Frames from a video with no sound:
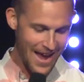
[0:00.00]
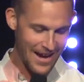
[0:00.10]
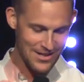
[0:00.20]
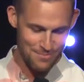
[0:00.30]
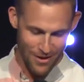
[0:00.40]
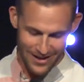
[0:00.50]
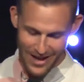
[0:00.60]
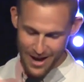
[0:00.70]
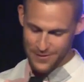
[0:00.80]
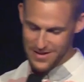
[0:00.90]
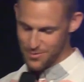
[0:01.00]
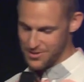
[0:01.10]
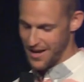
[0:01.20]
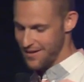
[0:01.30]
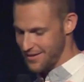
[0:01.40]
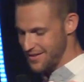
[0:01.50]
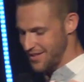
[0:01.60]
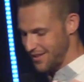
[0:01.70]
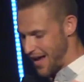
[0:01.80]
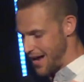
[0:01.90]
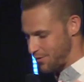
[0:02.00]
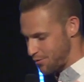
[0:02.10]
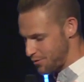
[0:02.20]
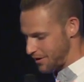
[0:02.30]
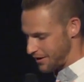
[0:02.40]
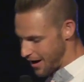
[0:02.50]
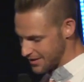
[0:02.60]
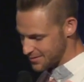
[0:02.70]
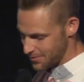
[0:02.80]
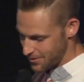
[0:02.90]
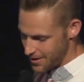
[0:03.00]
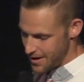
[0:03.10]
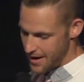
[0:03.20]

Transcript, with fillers: And has brought life and immortality to light through the gospel.